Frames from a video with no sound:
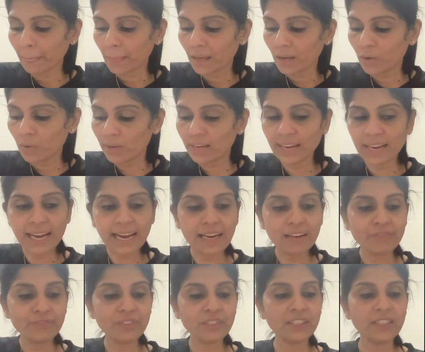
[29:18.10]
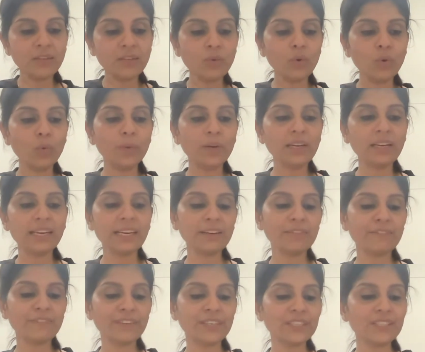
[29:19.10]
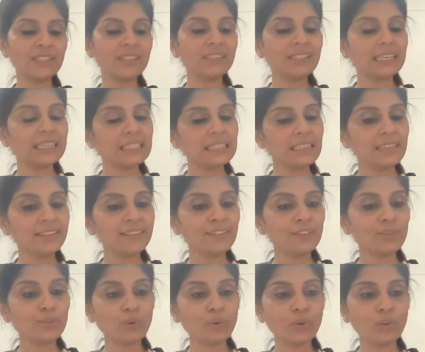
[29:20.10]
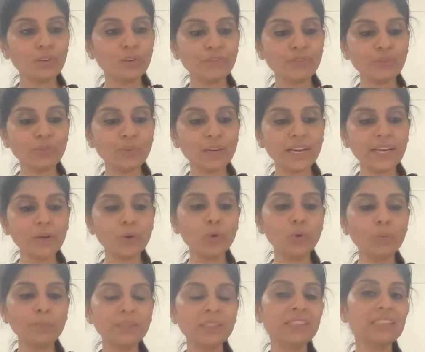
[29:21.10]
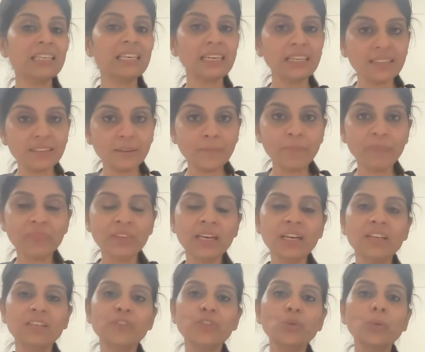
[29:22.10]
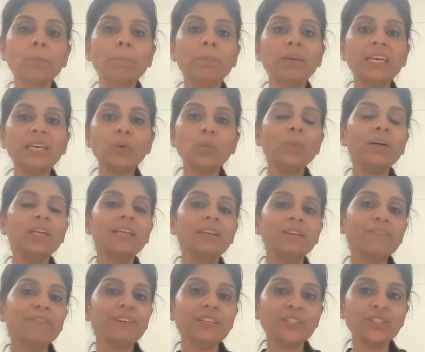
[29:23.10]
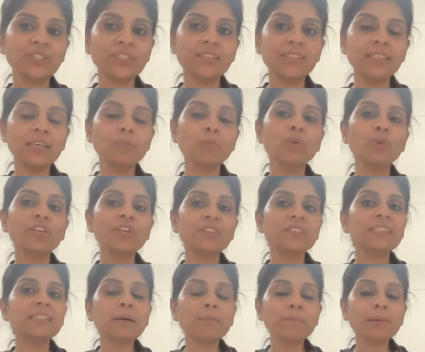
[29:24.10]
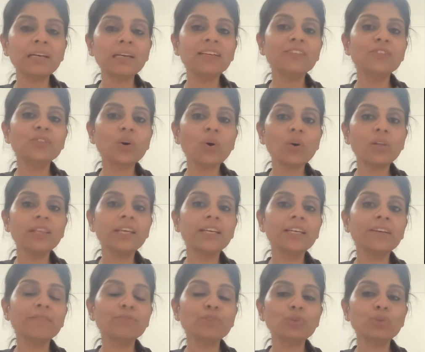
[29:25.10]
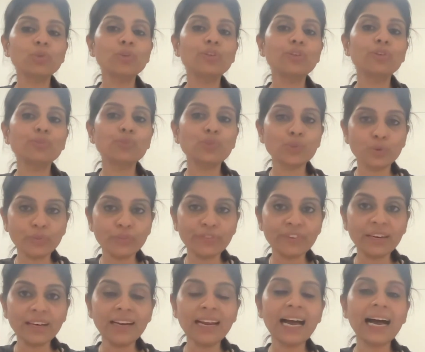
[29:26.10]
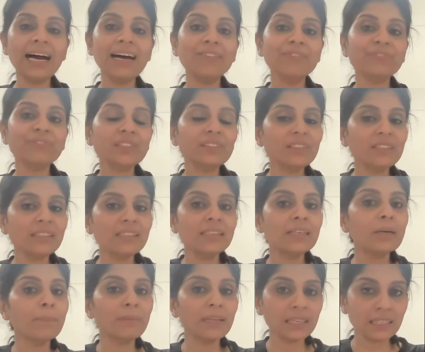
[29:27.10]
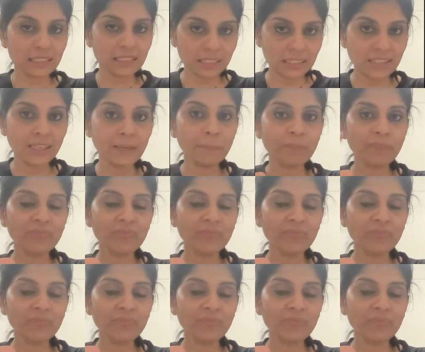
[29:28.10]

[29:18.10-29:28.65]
Okay, after an overnight fast. Is that clear to all of you? I hope it's clear. So B1 deficiency, I'm going to summarize all that I've told you so far. After this summarizing,